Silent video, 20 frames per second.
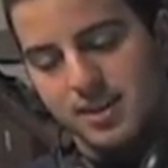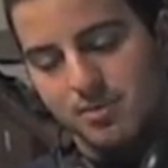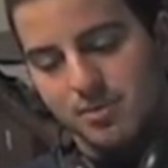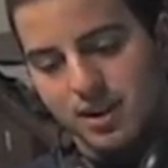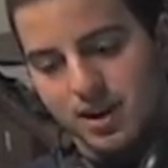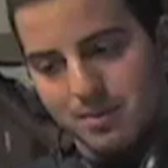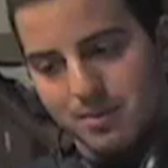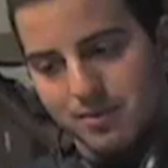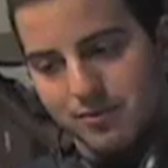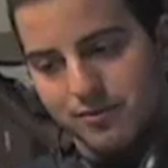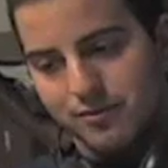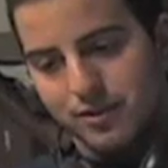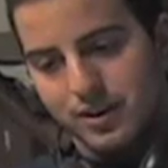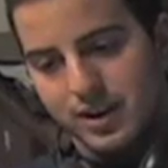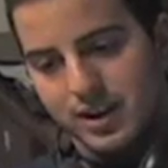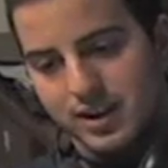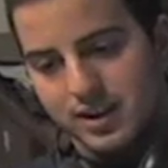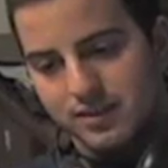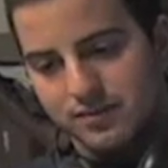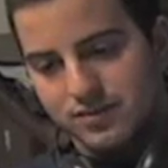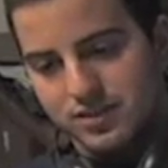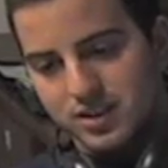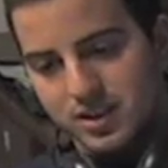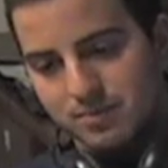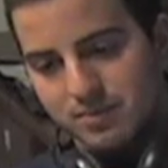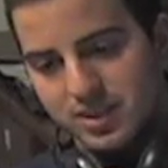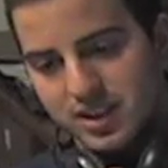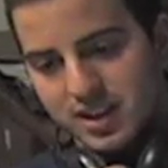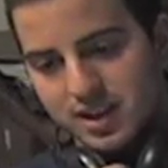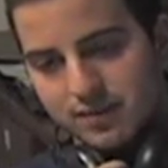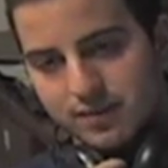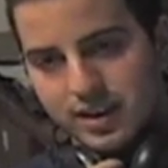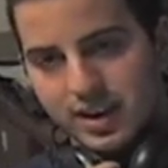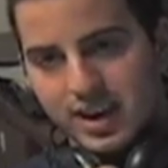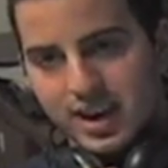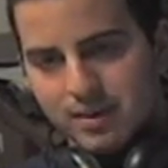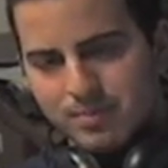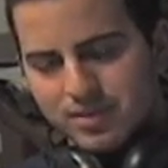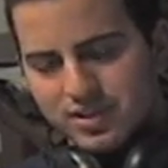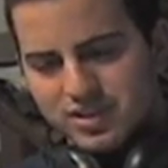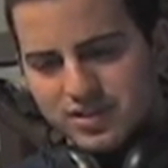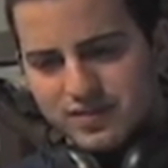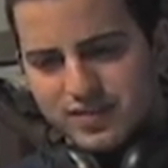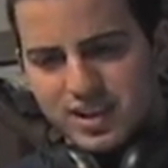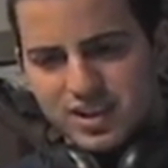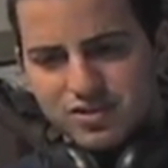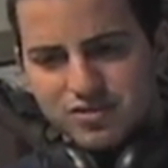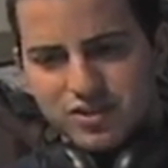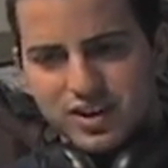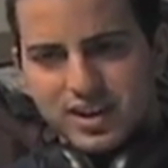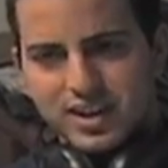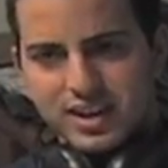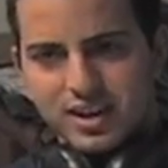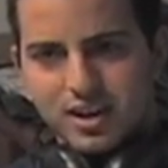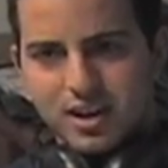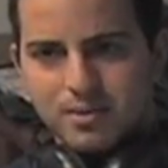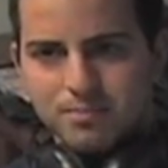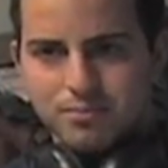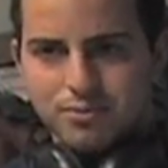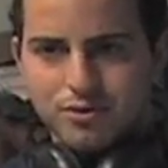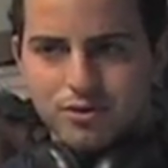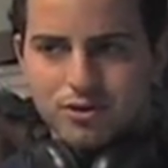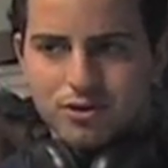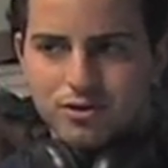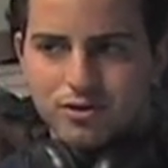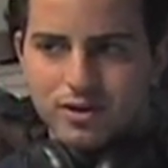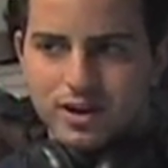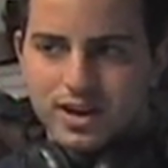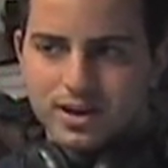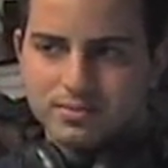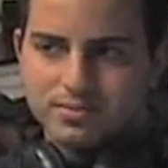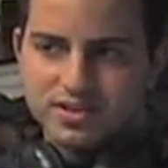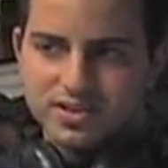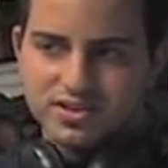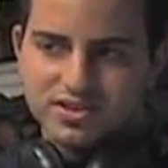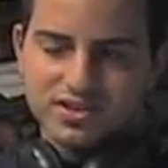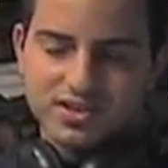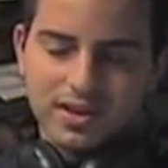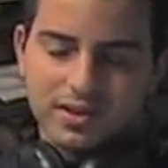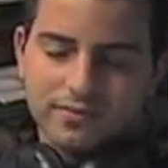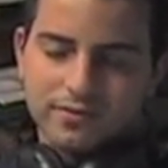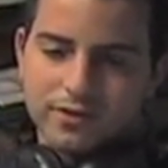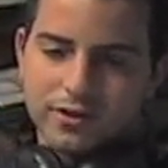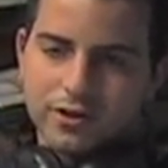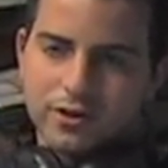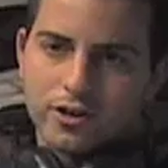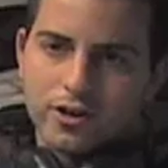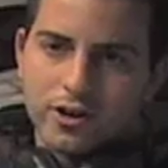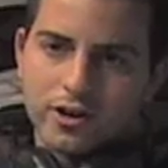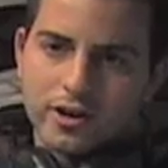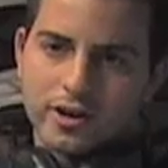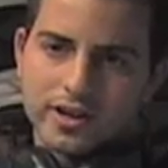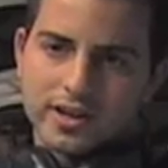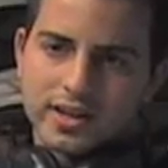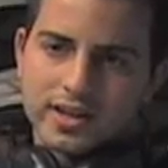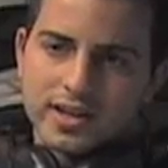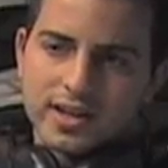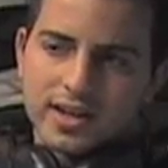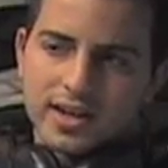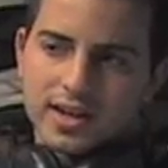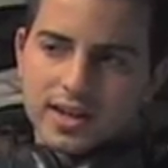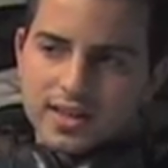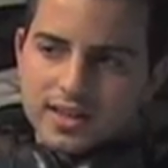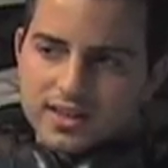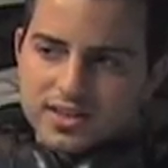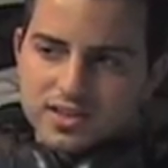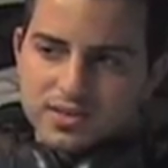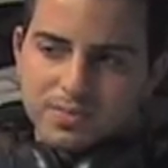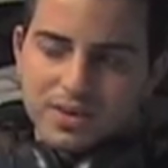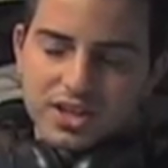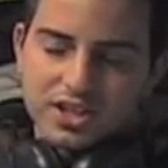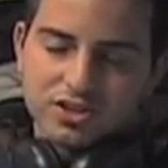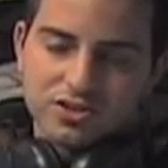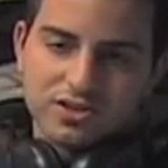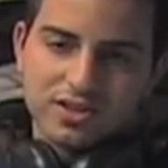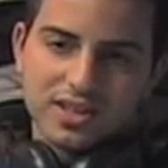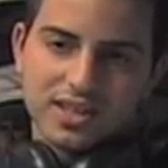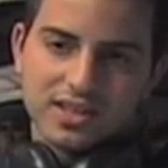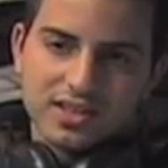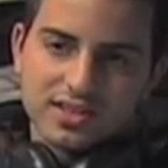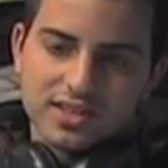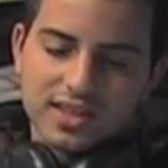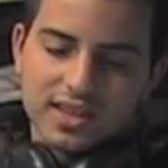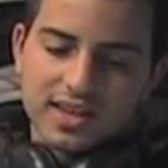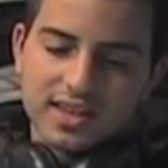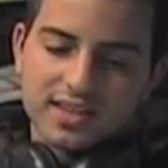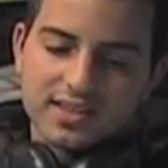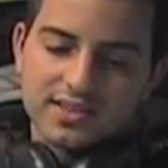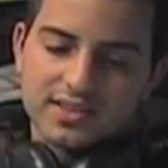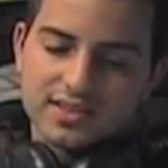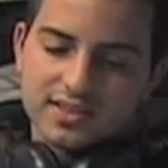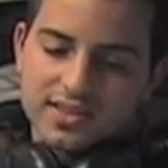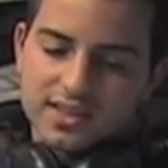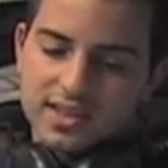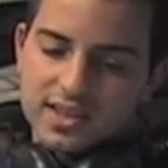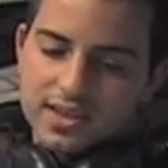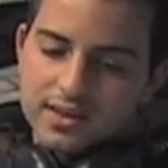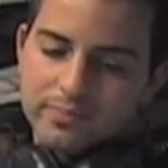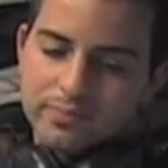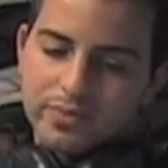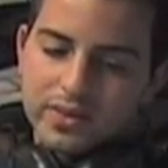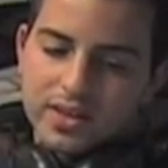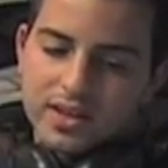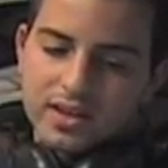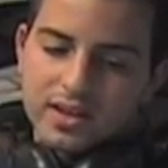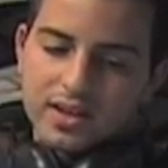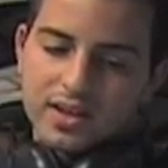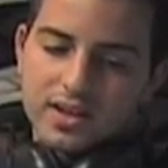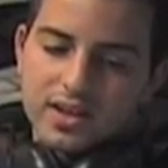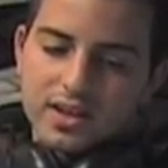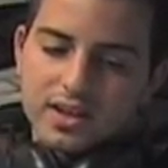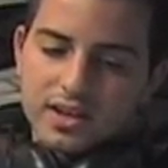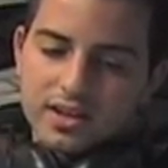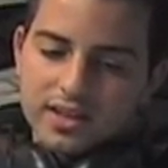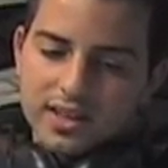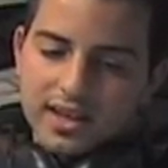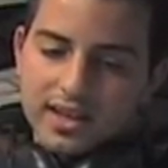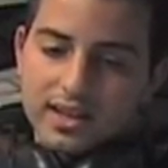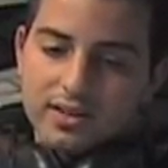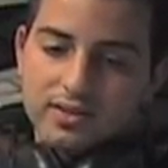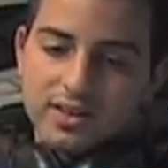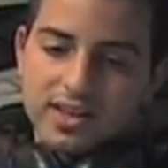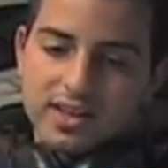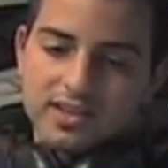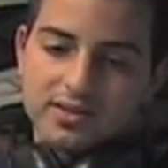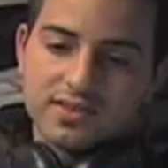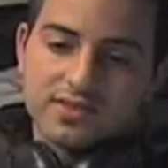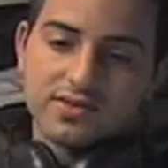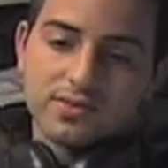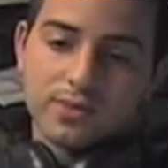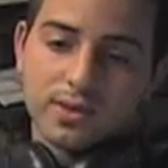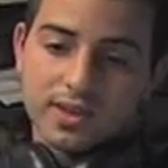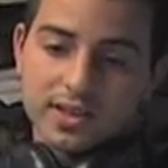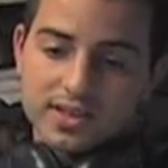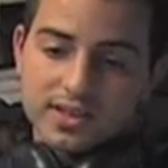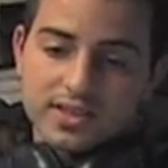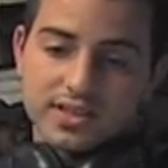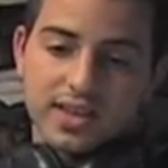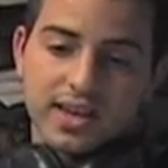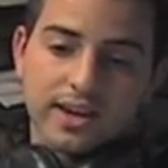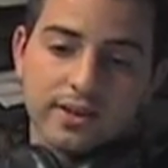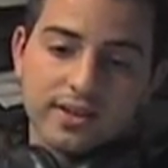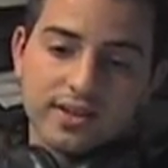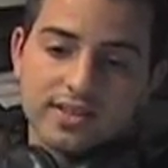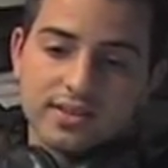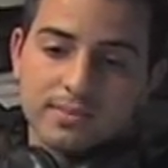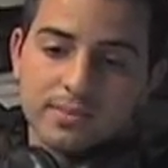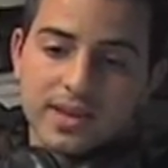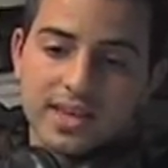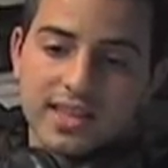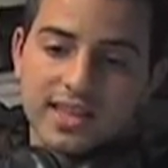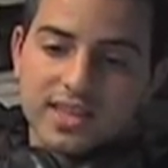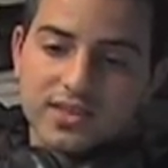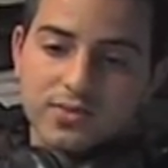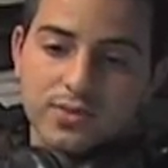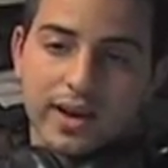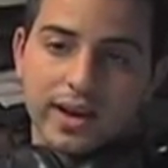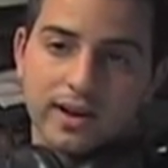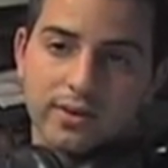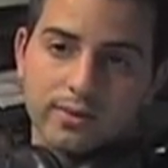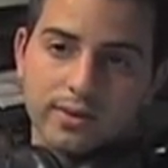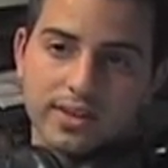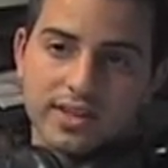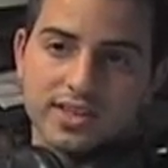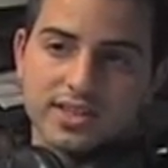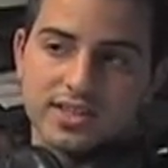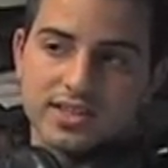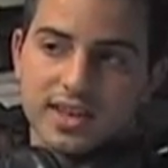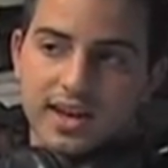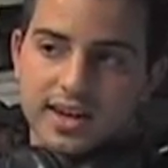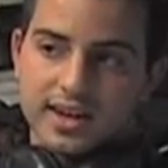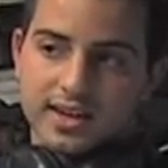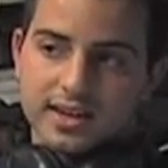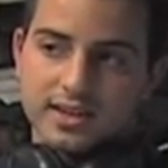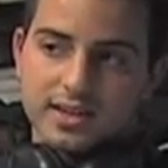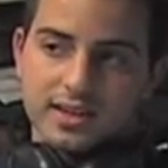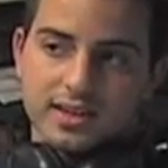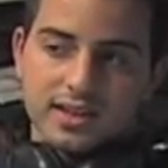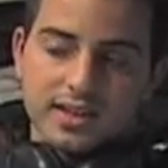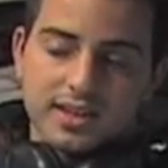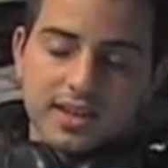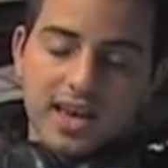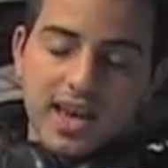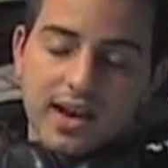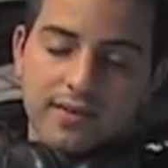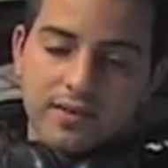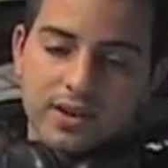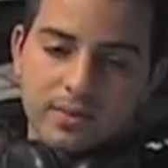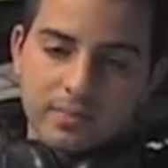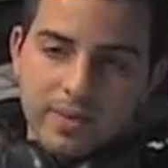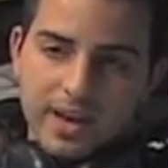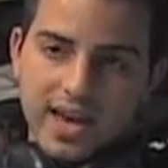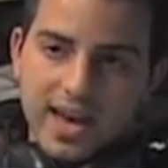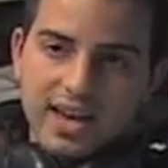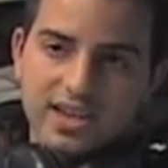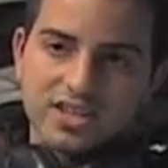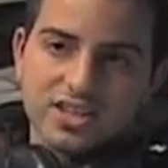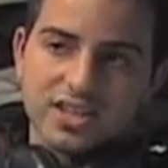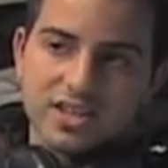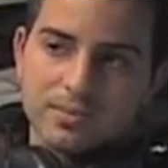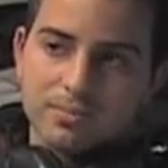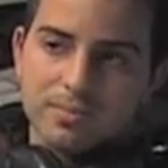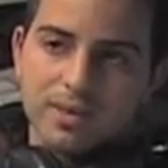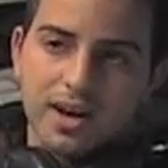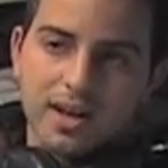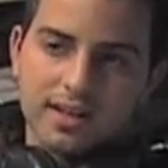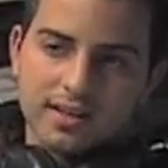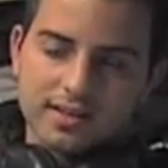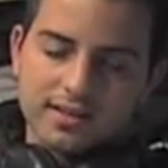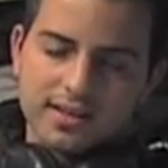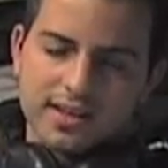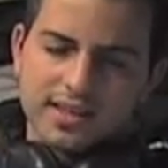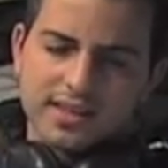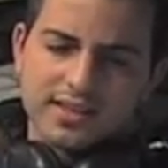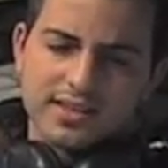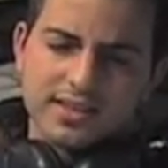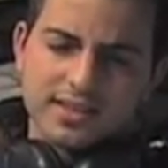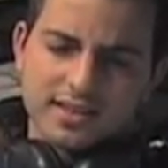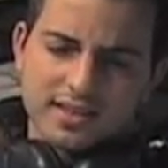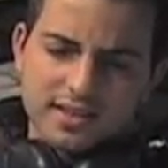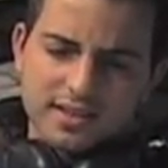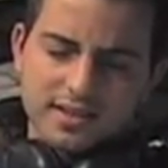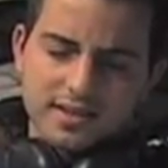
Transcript: but I'm afraid if something ever happens, if they try to cut programs and stuff for her and other special needs kids. That's really scary to me, and that's why I really started having a passion in politics.